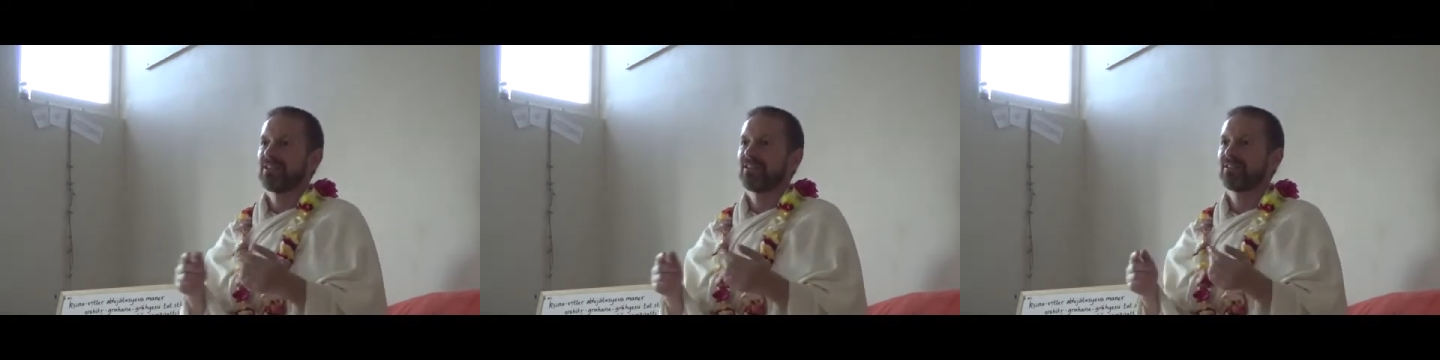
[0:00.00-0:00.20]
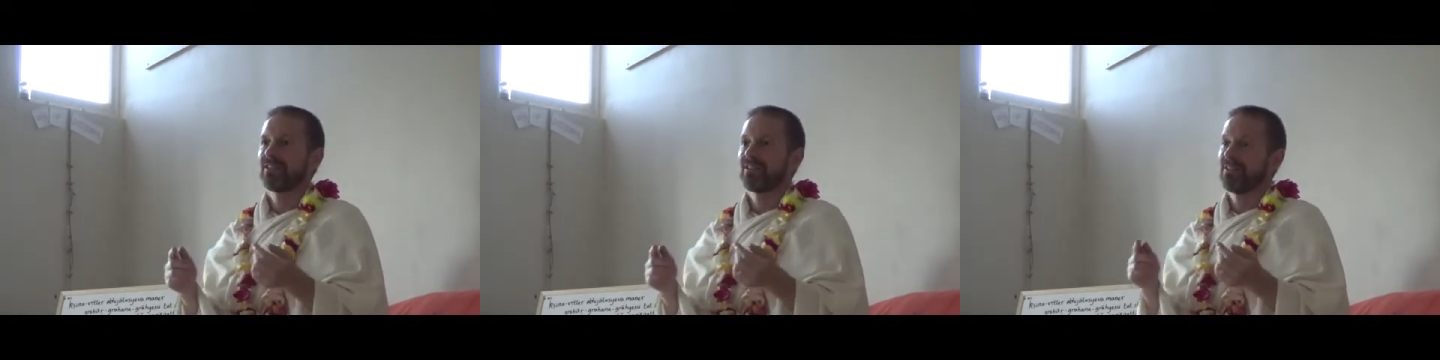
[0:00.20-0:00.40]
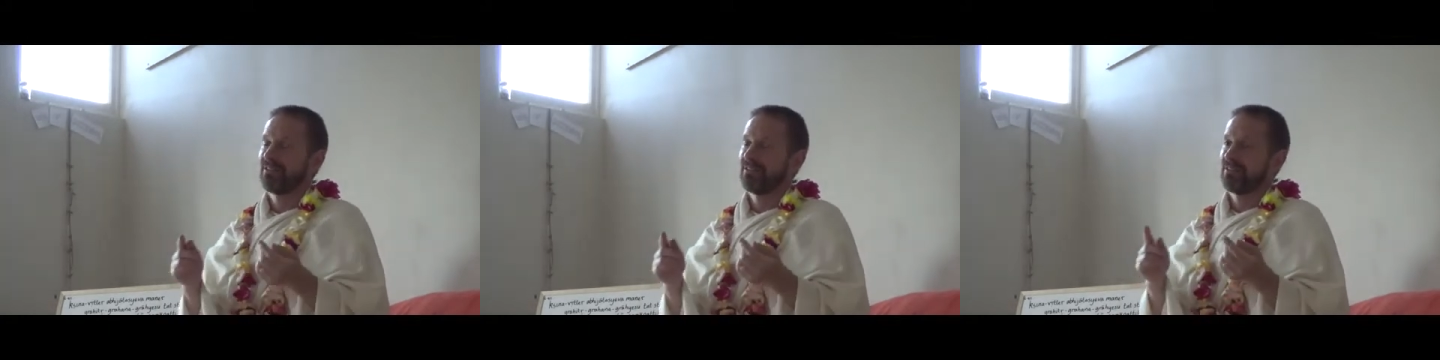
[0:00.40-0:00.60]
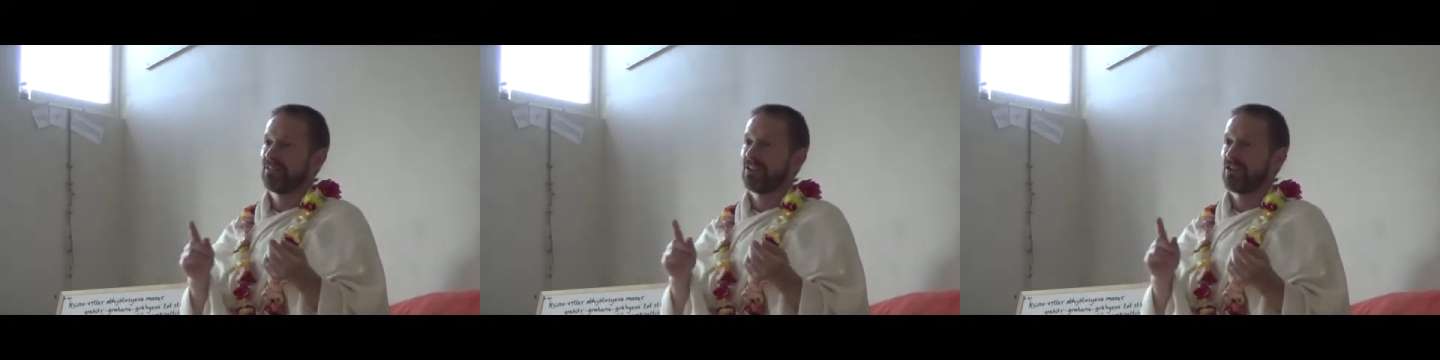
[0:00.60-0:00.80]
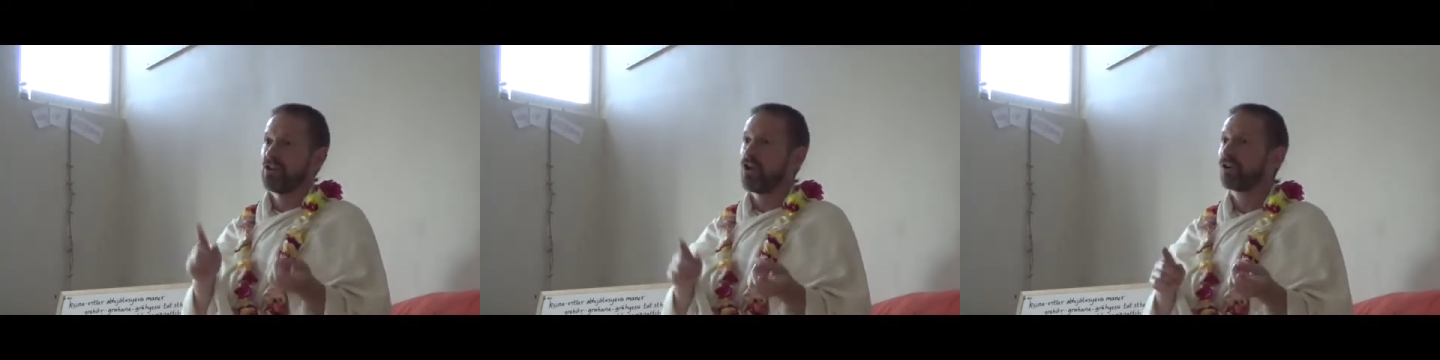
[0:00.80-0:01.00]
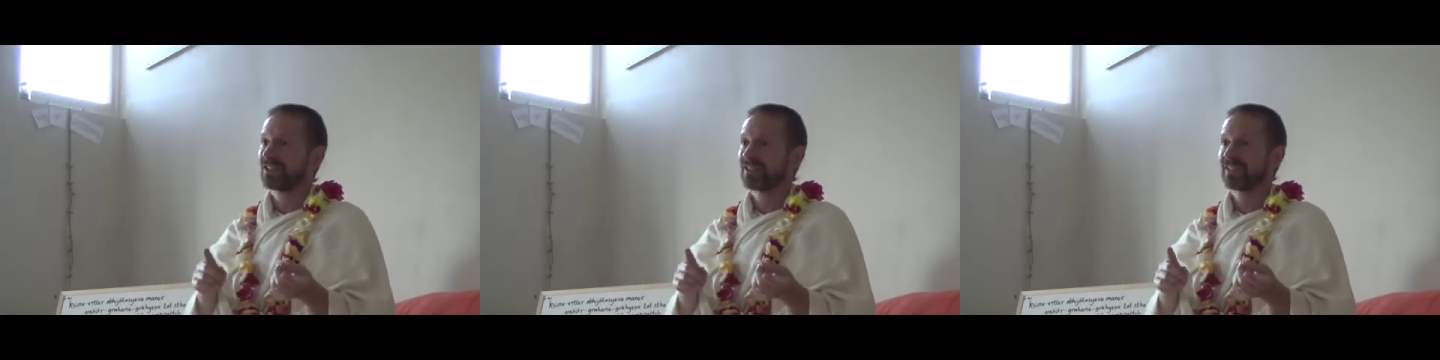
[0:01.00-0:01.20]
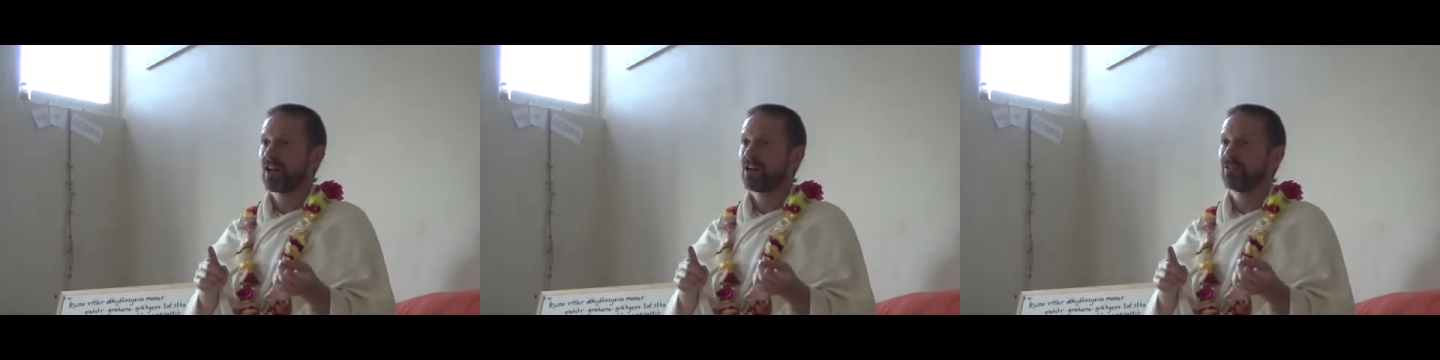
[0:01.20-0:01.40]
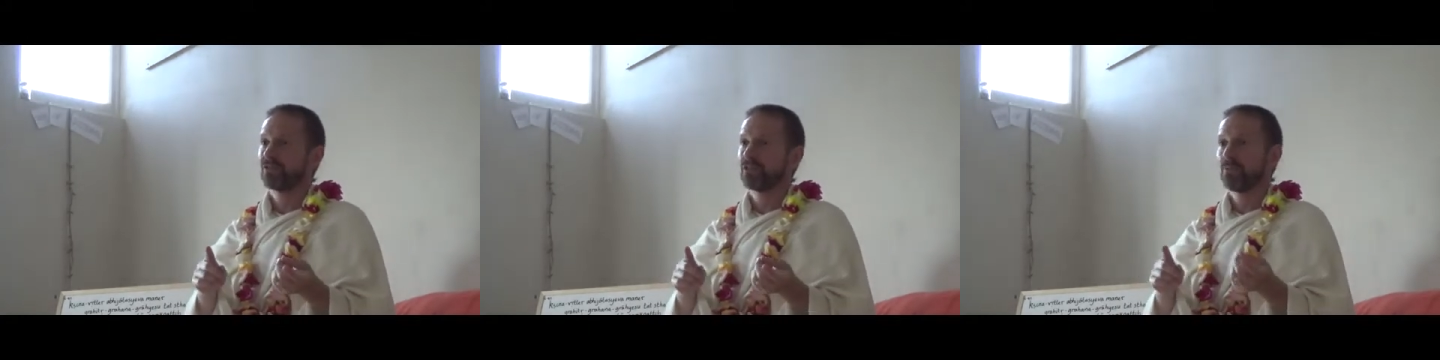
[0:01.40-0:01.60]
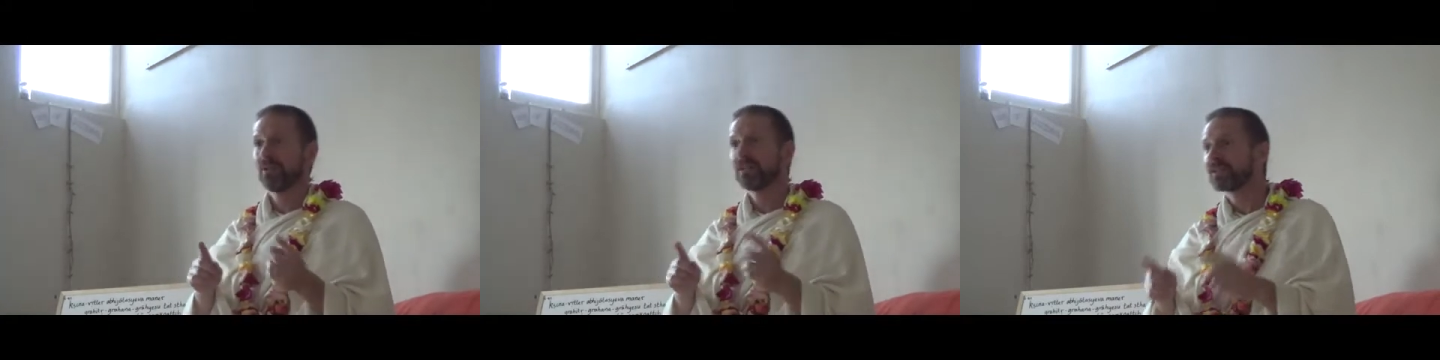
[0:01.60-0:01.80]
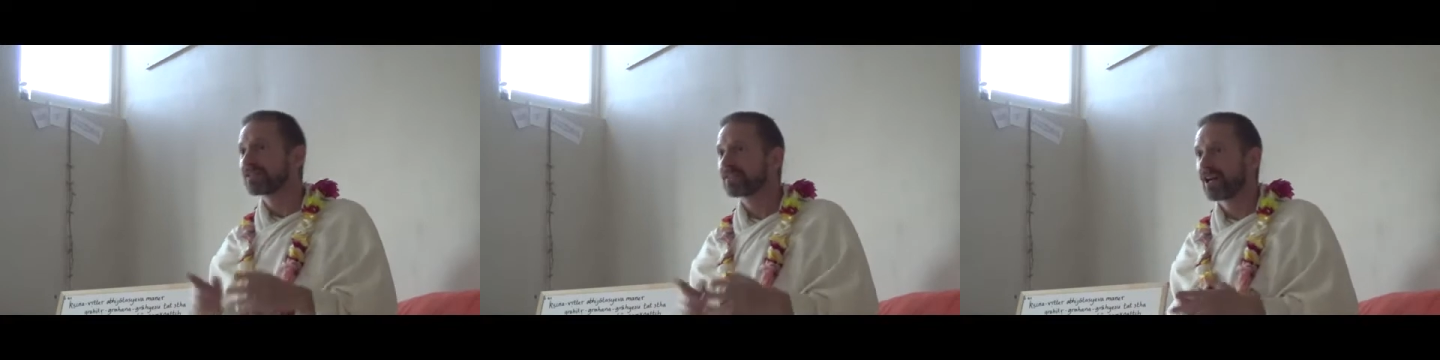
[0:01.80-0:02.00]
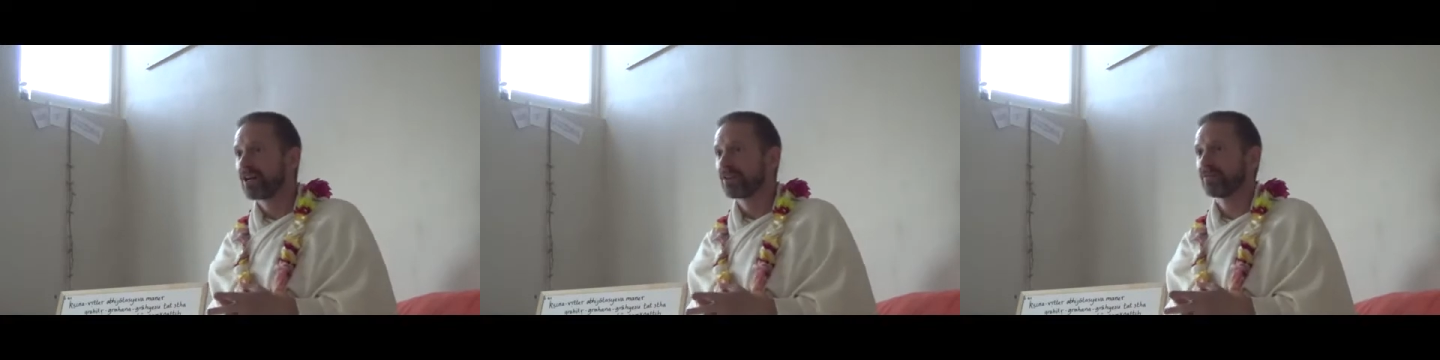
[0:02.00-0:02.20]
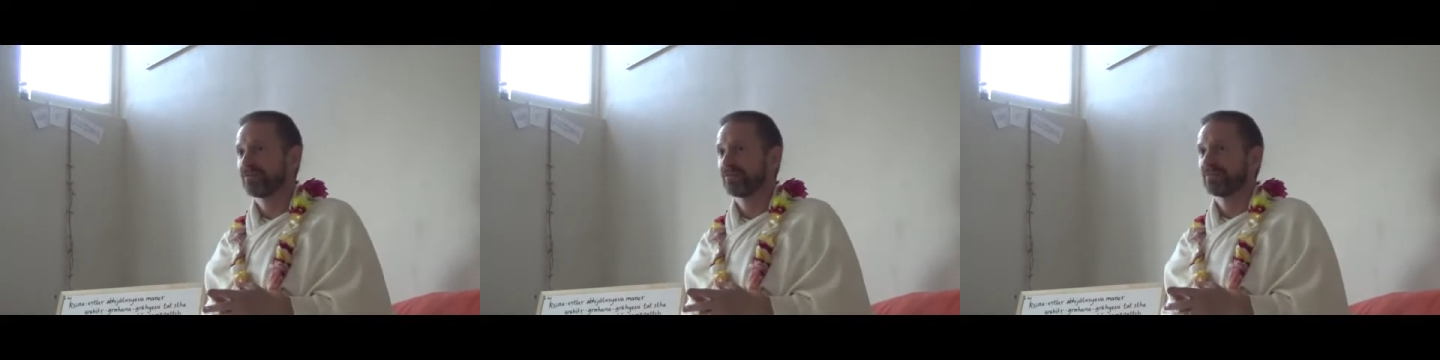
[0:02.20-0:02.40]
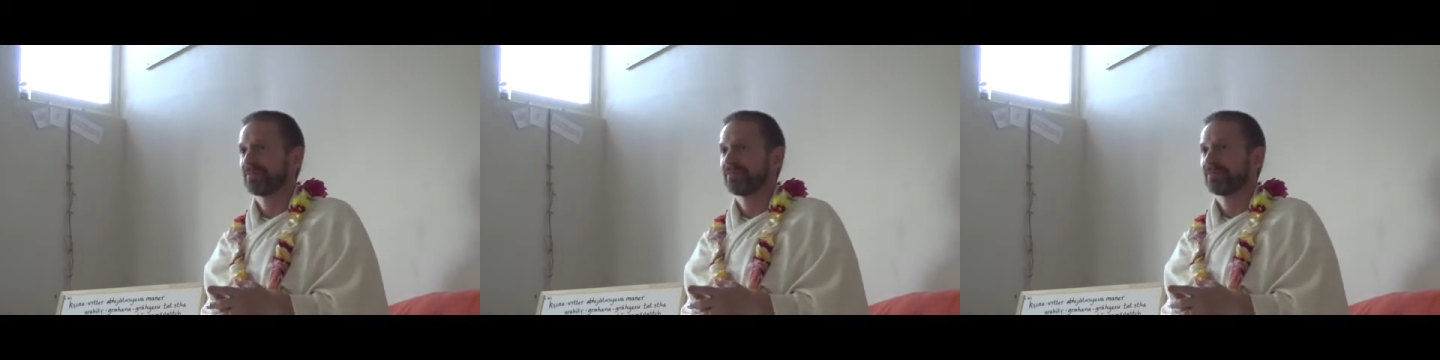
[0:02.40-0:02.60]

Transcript: the not self to be the self,